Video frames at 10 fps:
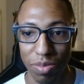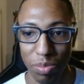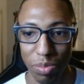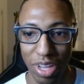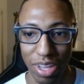
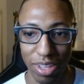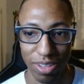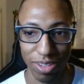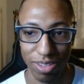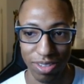But
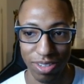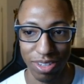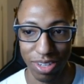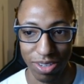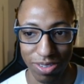
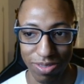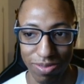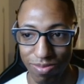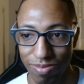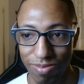
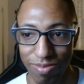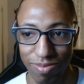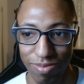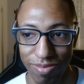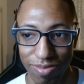
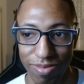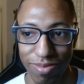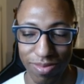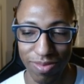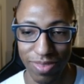
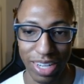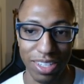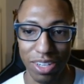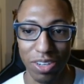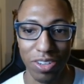like I
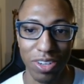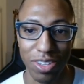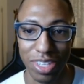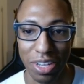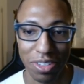said earlier,
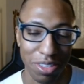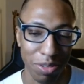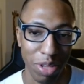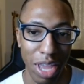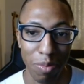this house doesn't
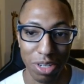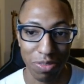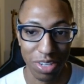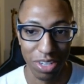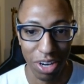really have much of
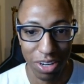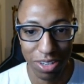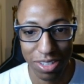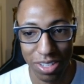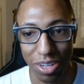a
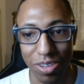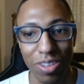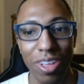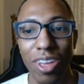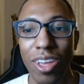yard, so
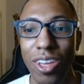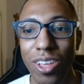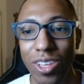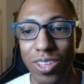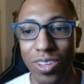
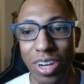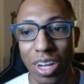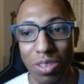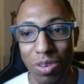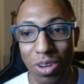you got
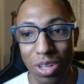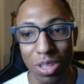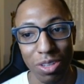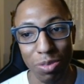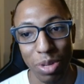to throw all
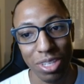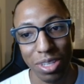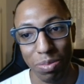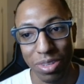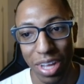the space
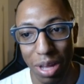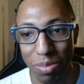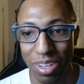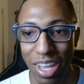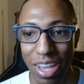up top
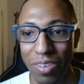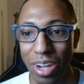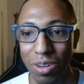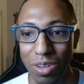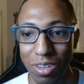to have the
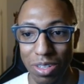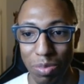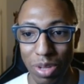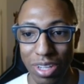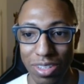outdoor
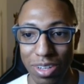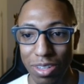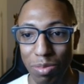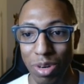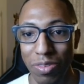space, and it's
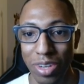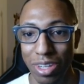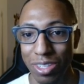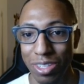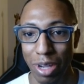perfect
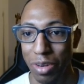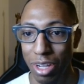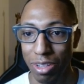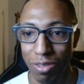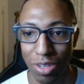because you have a
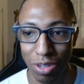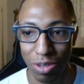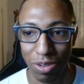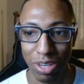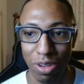nice
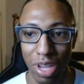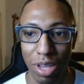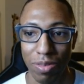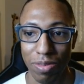view and you have